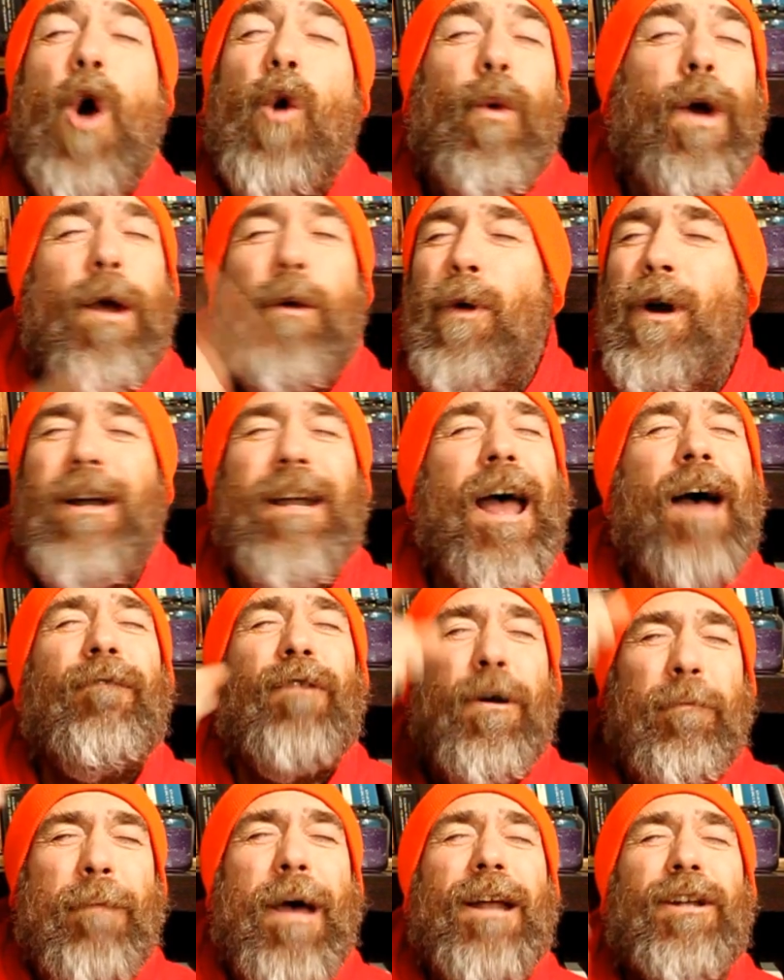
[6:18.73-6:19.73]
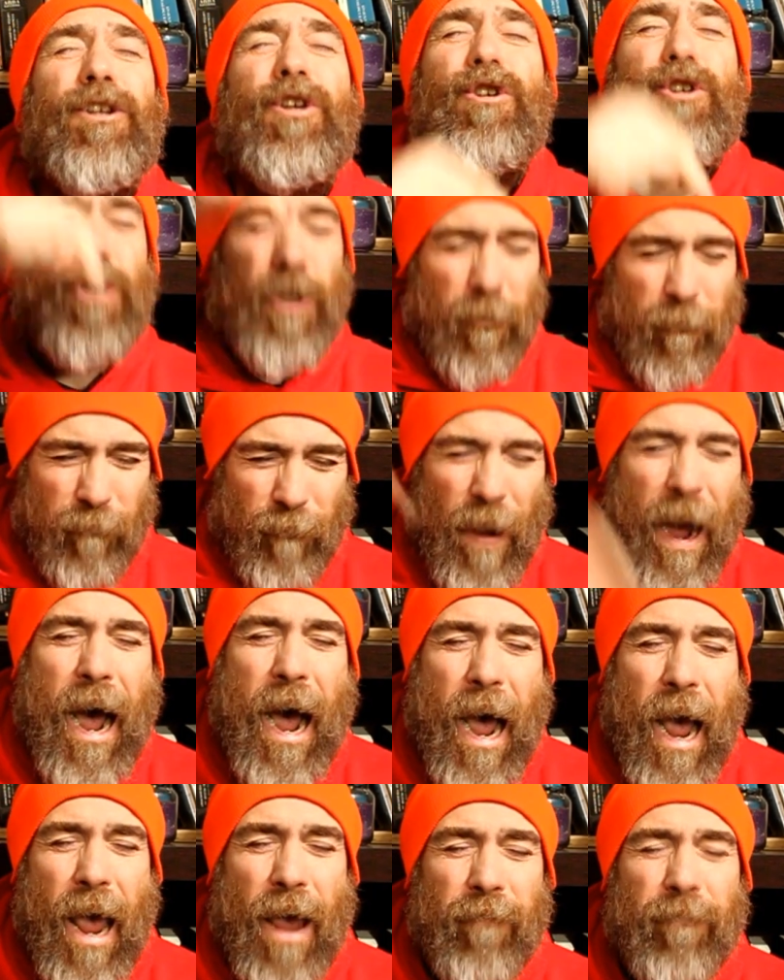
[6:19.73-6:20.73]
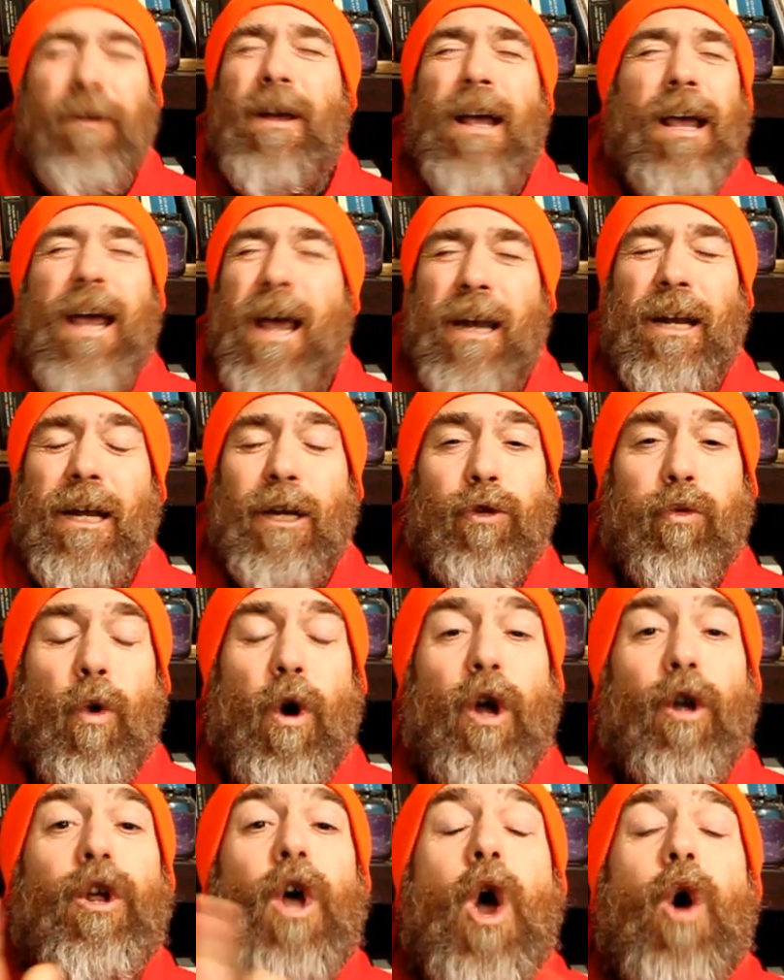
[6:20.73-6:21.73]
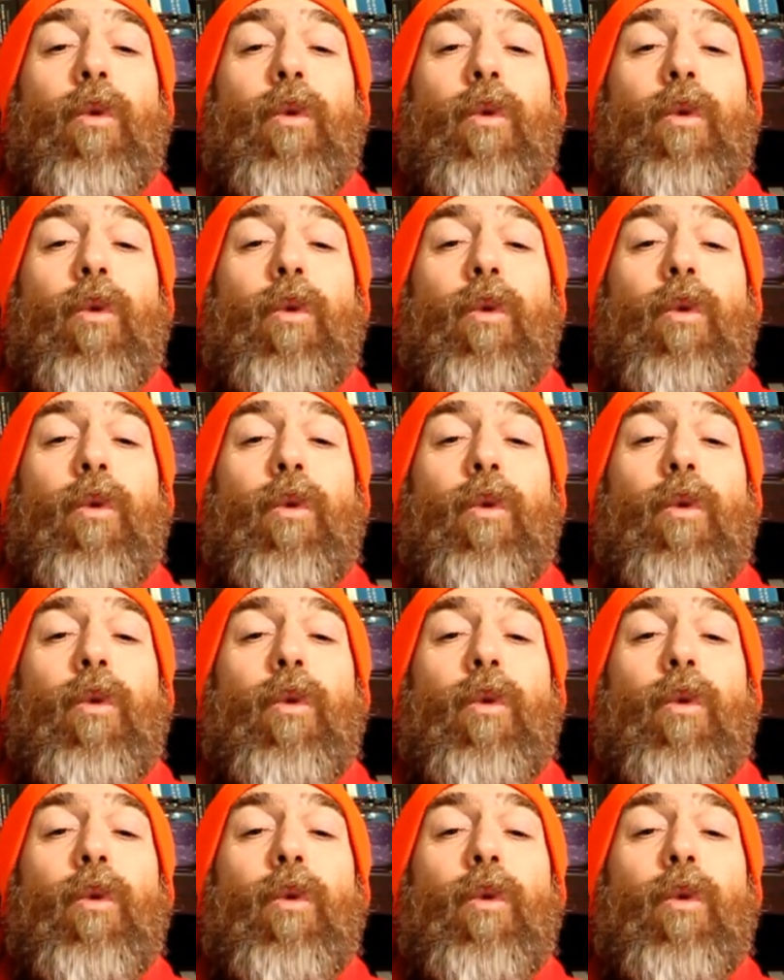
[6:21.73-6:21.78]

We were never meant to survive in this world.